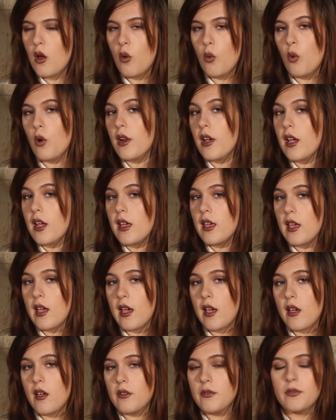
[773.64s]
what I
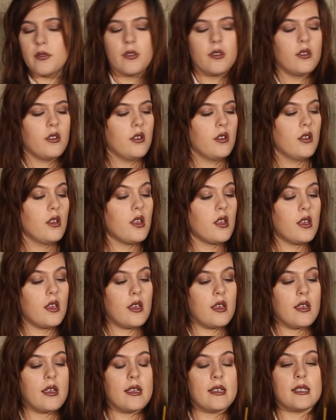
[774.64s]
have
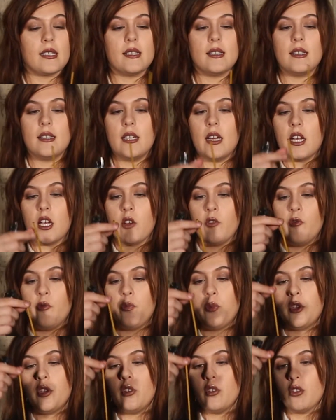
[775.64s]
is a stick
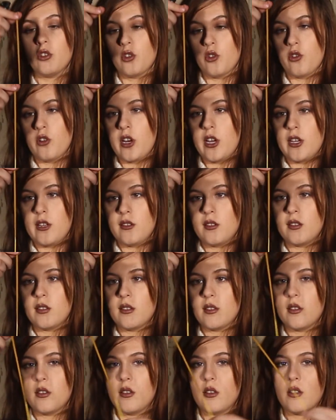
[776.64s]
of pure
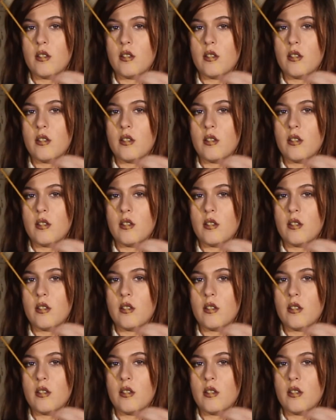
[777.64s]
grace